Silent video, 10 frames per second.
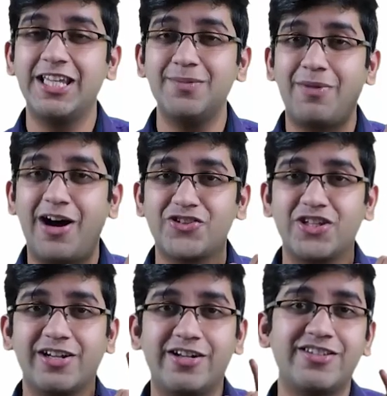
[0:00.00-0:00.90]
keep
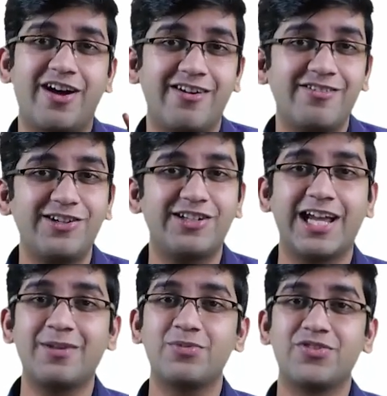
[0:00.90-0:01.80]
asking at least 100
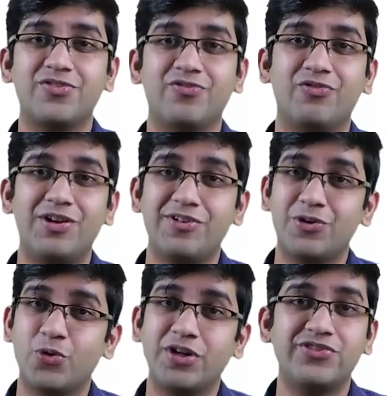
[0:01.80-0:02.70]
times while we
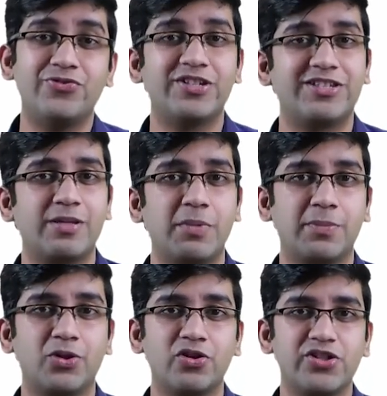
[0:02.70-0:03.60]
are going with
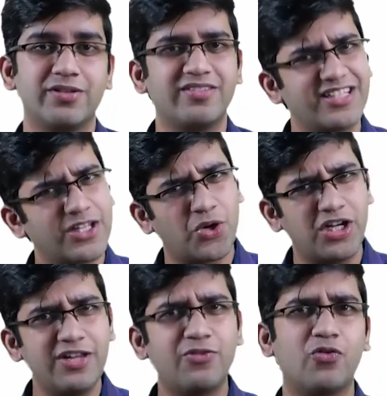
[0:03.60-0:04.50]
systemic pathology. These are the
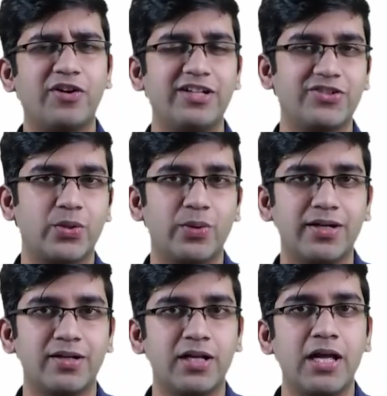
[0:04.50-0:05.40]
only four findings
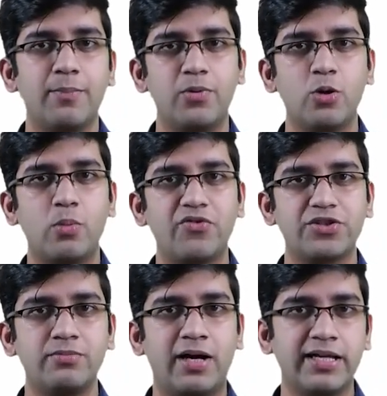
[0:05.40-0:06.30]
required.
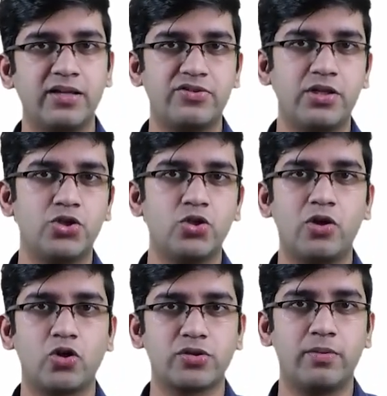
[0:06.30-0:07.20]
Pleomorphism, high NC ratio,
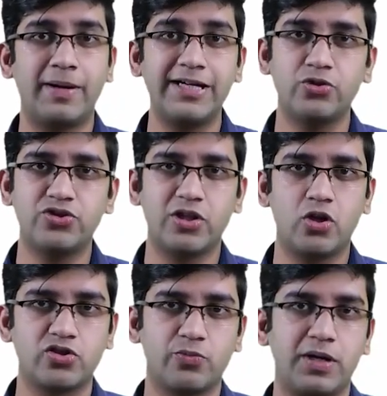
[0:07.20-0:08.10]
loss mitosis, and
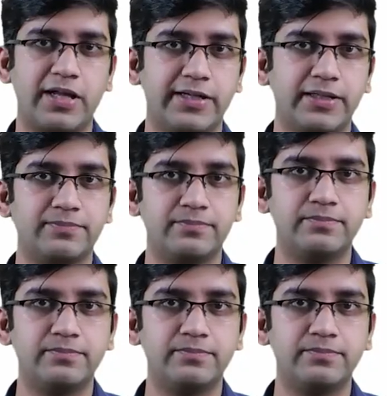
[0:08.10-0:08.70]
loss of polarity.